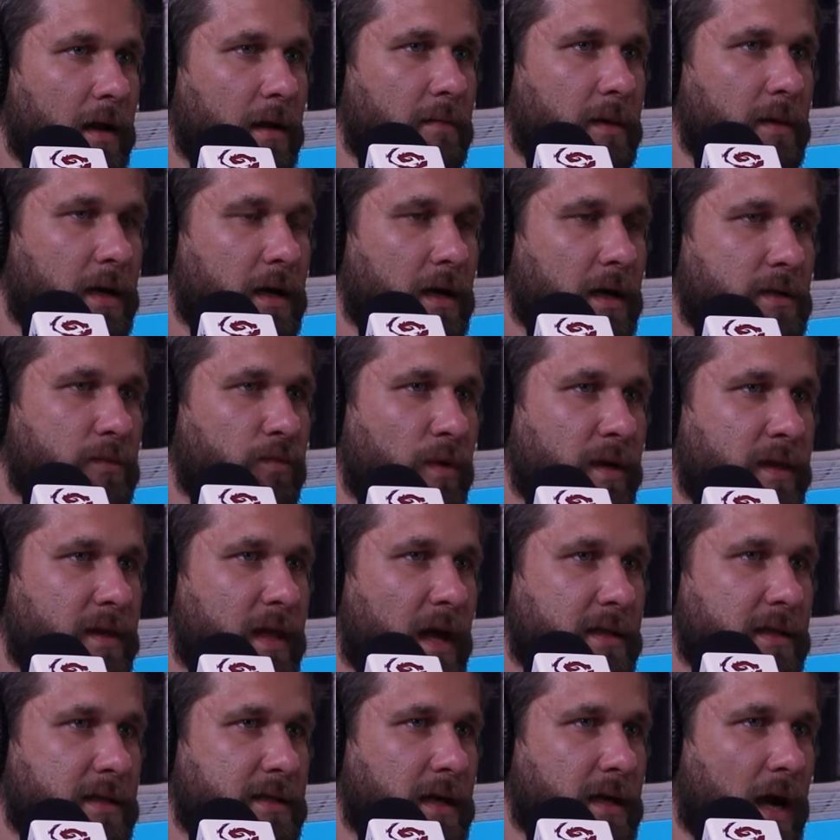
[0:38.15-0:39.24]
because with
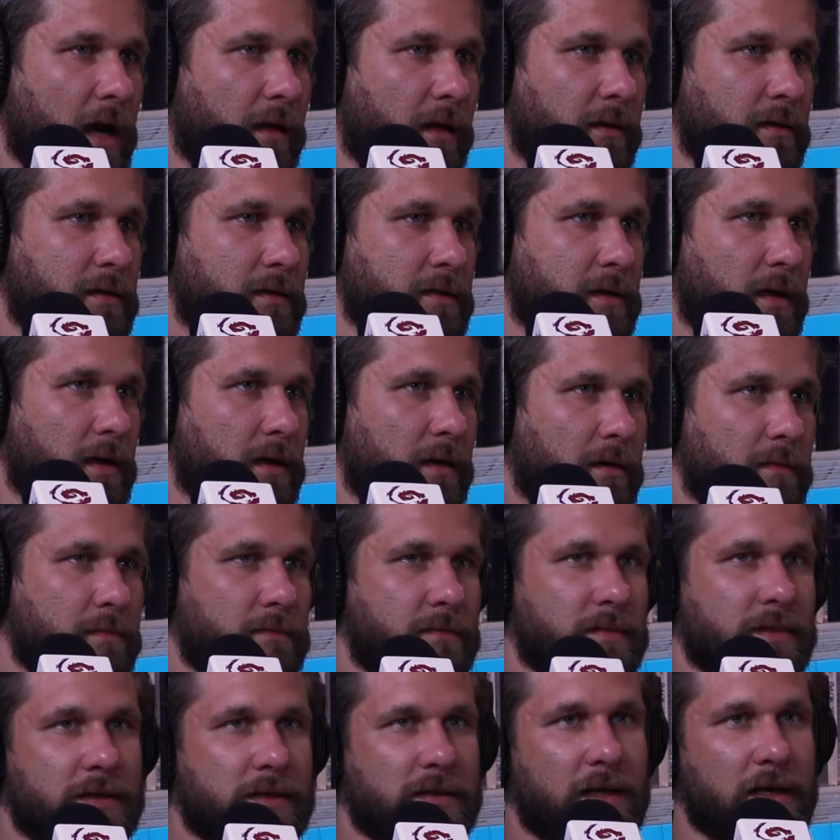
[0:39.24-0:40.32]
that silence
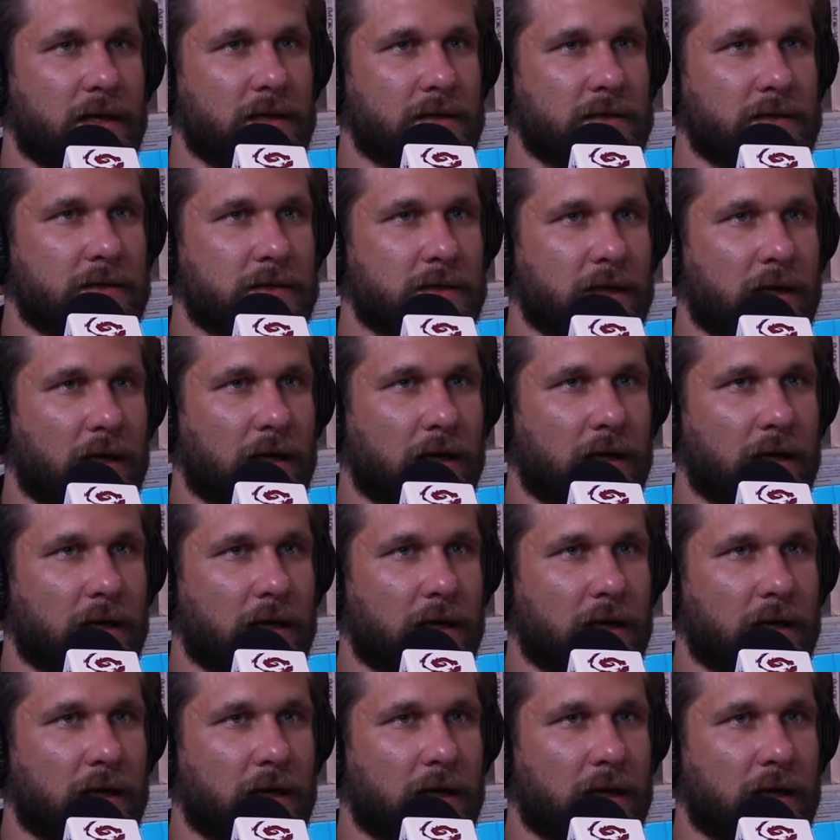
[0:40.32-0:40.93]
comes this